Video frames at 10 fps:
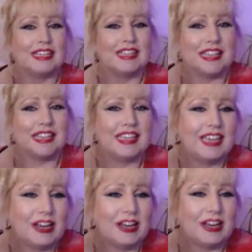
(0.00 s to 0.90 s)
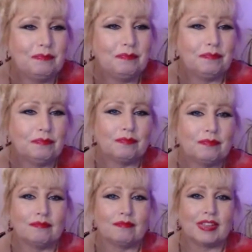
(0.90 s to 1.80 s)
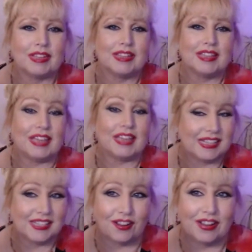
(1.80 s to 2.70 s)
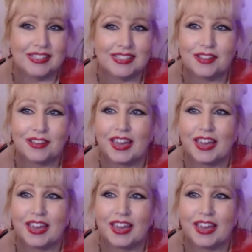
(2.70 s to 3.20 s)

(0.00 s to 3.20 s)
the air signs.